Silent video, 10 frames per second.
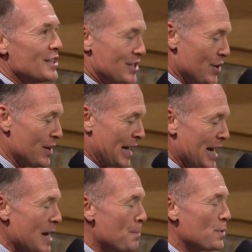to
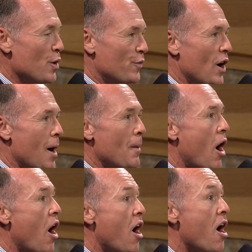keep you from
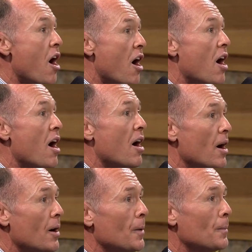
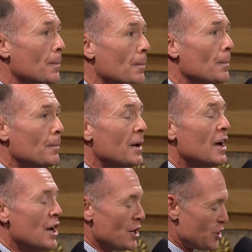harm,
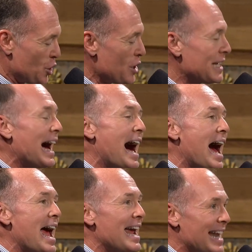to
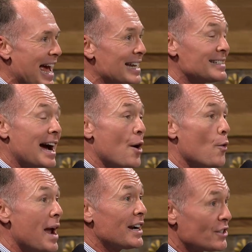guide and
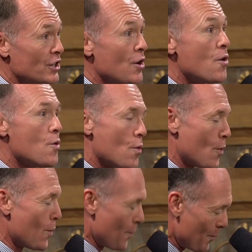direct you
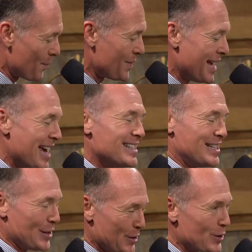
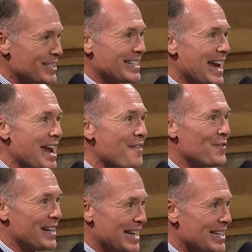till you're safe
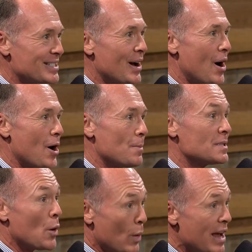in His arms.
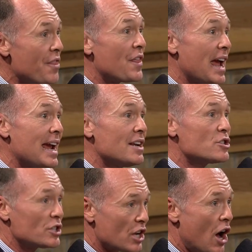With
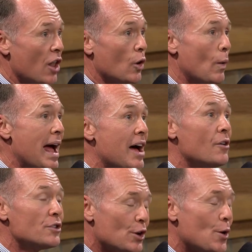angels all
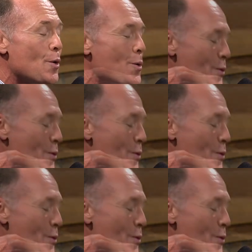around you,